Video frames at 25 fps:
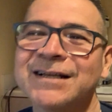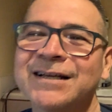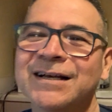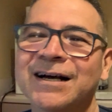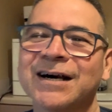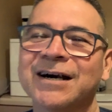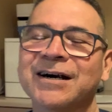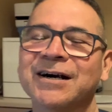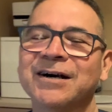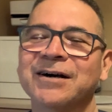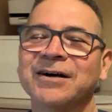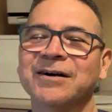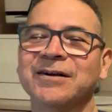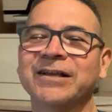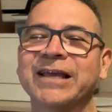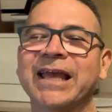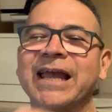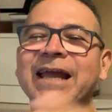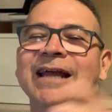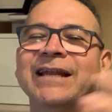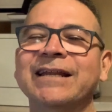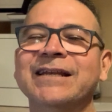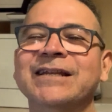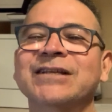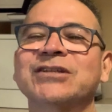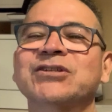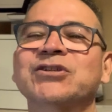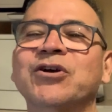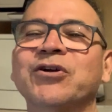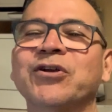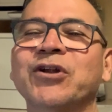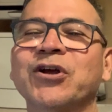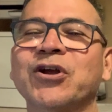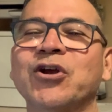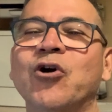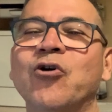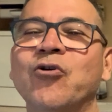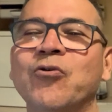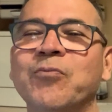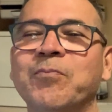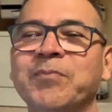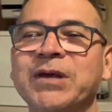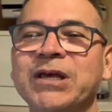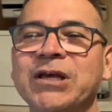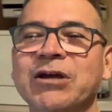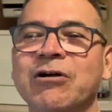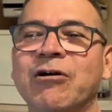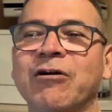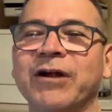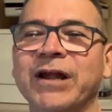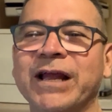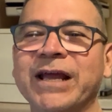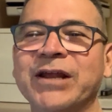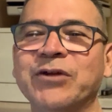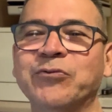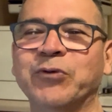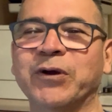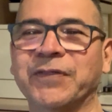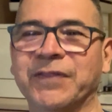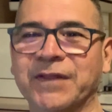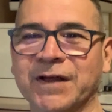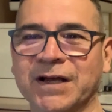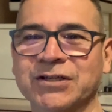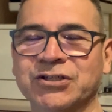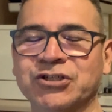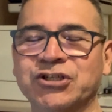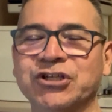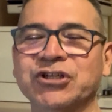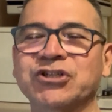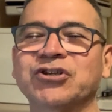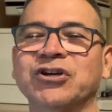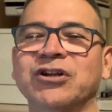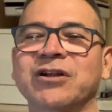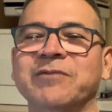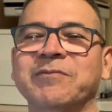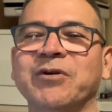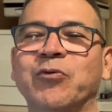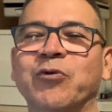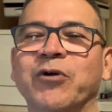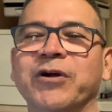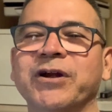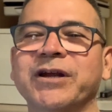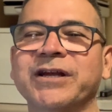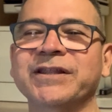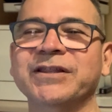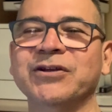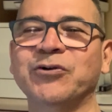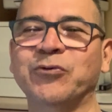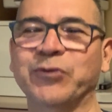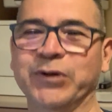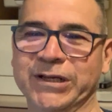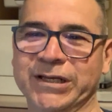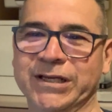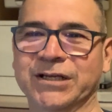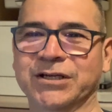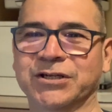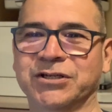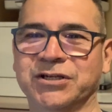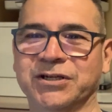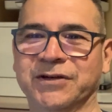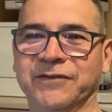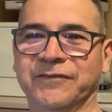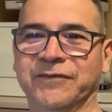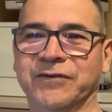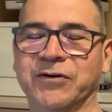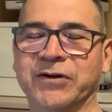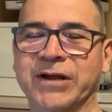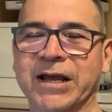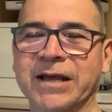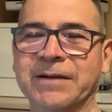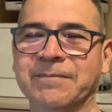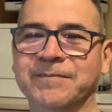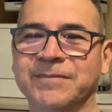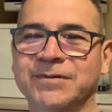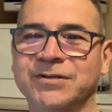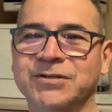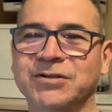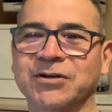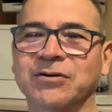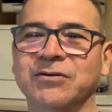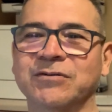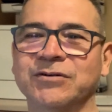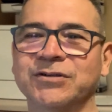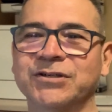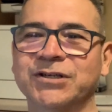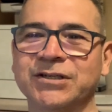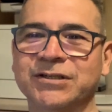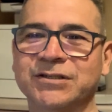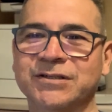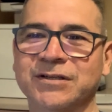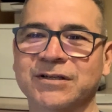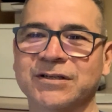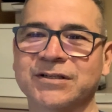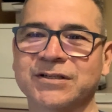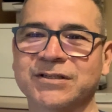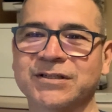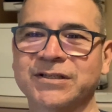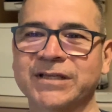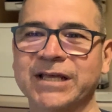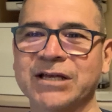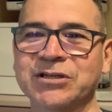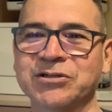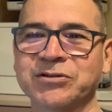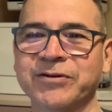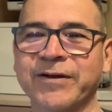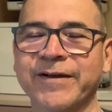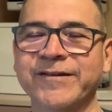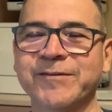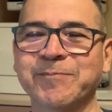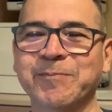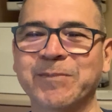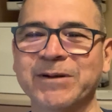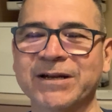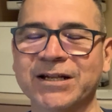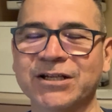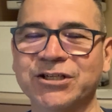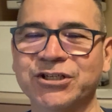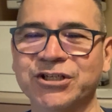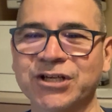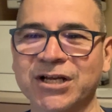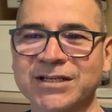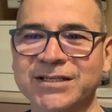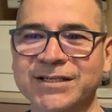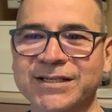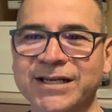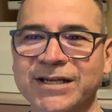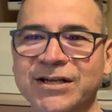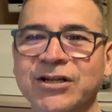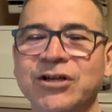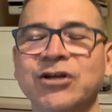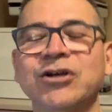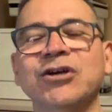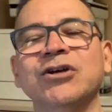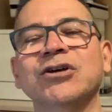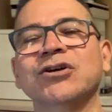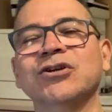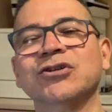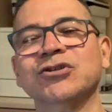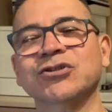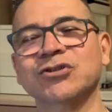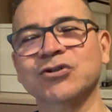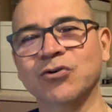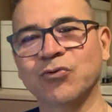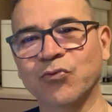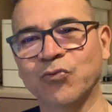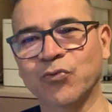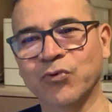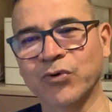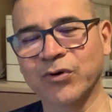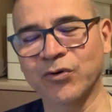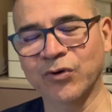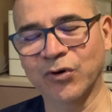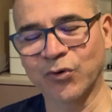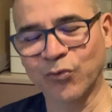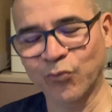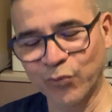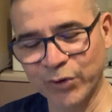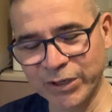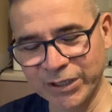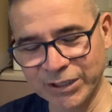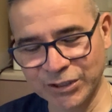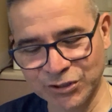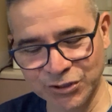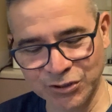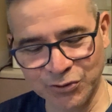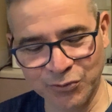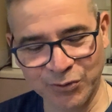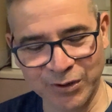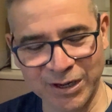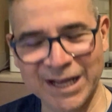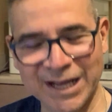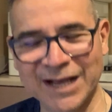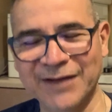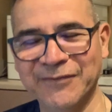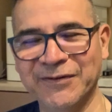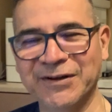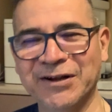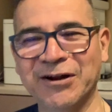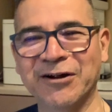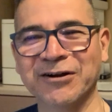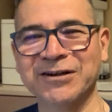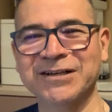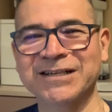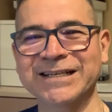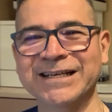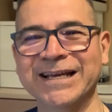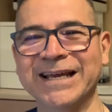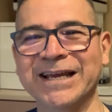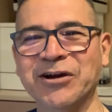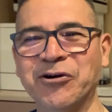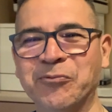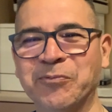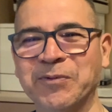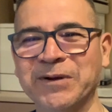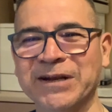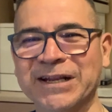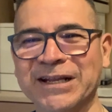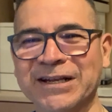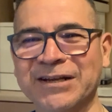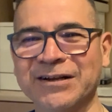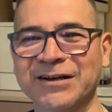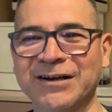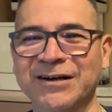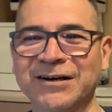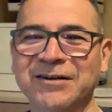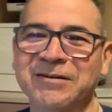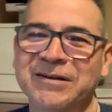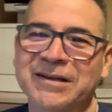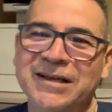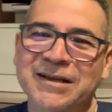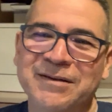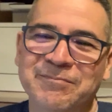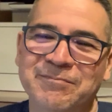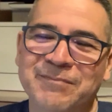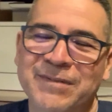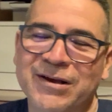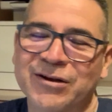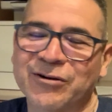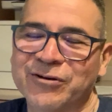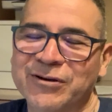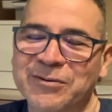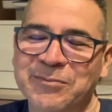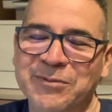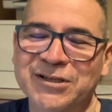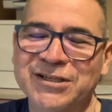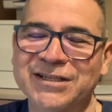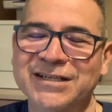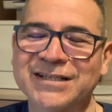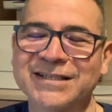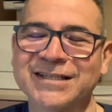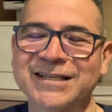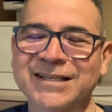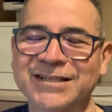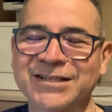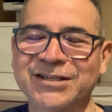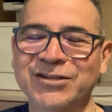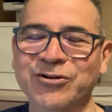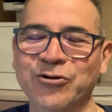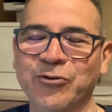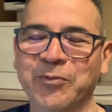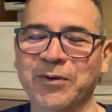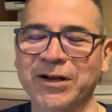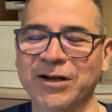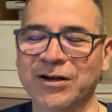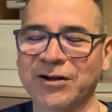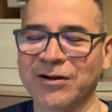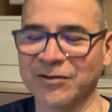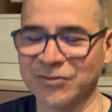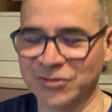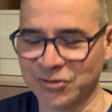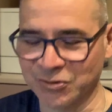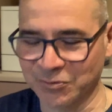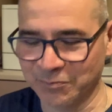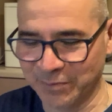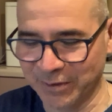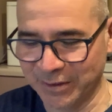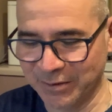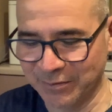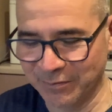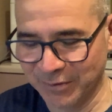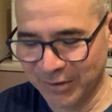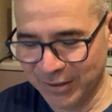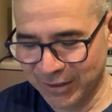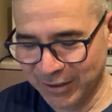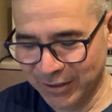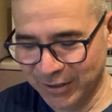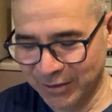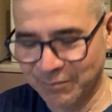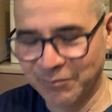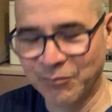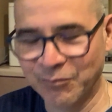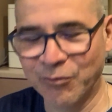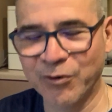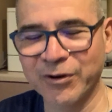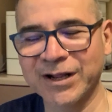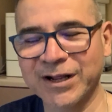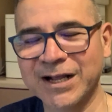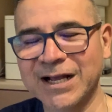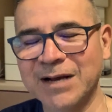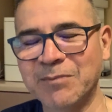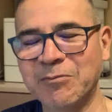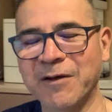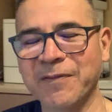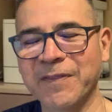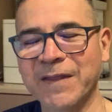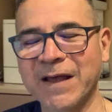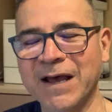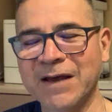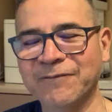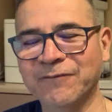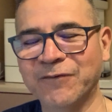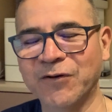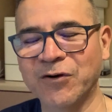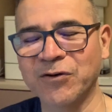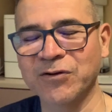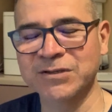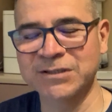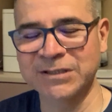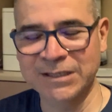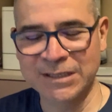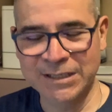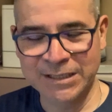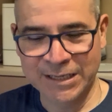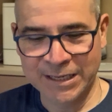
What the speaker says: Kaylin is going to go PRN with us. She's going to be working the weekend shift, okay? So she's schedule has been adjusted. So we too will have an RTA opening, medical imaging assistant opening also. But more to come on that, folks.